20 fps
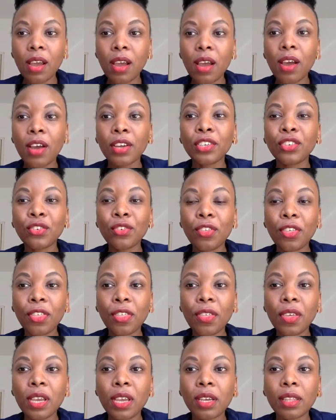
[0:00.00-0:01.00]
uh, do you
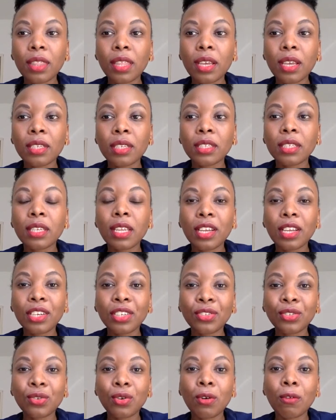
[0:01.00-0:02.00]
think that the
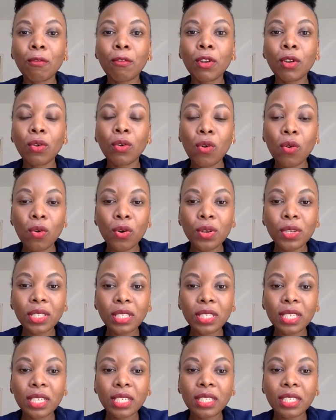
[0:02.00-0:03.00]
issue of local
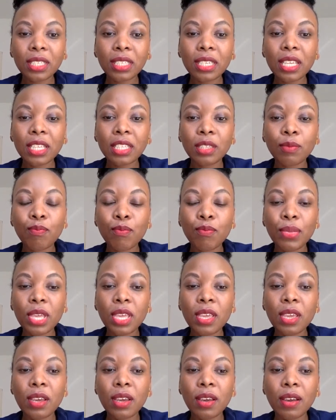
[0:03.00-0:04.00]
content is
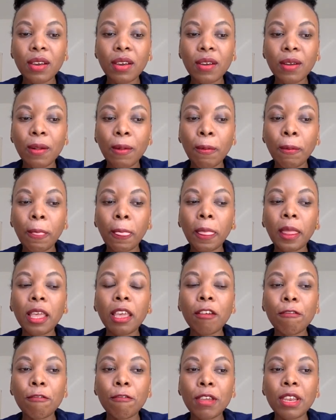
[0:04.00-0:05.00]
being
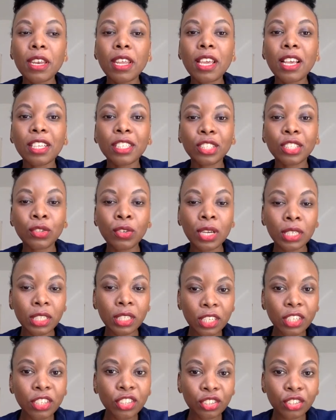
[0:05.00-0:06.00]
given extra
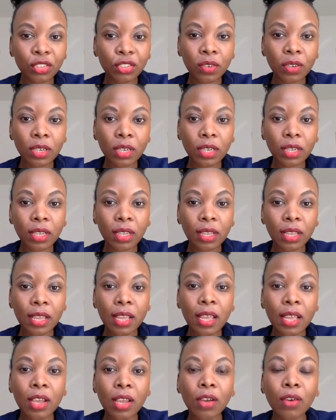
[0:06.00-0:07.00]
attention?
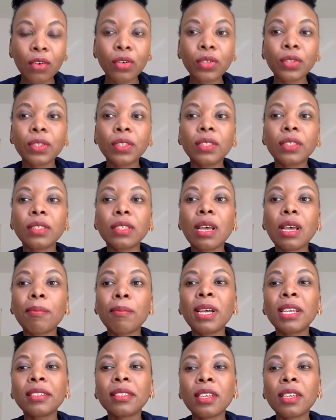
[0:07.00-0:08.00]
Because I'm
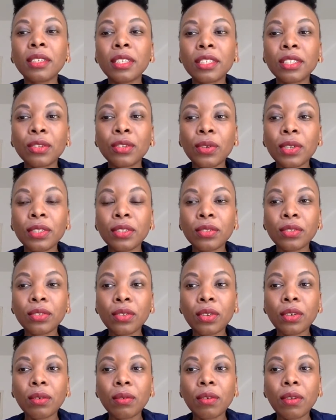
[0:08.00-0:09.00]
asking this
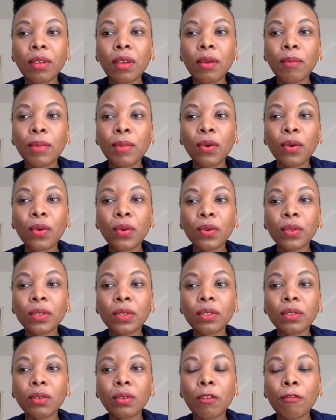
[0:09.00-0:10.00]
question
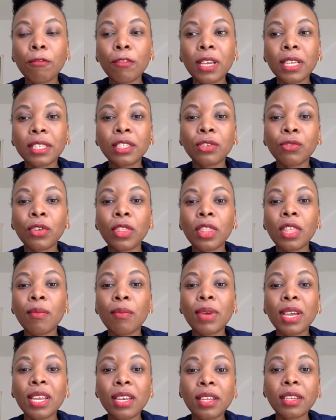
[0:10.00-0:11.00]
because obviously with the
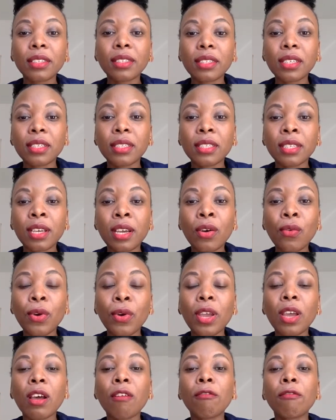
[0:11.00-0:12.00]
mining sector, we
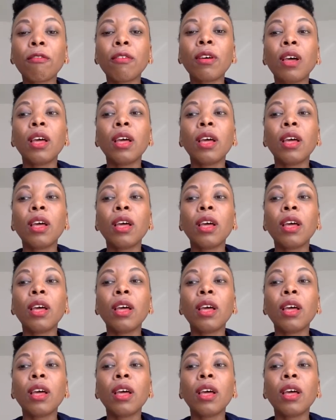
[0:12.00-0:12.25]
have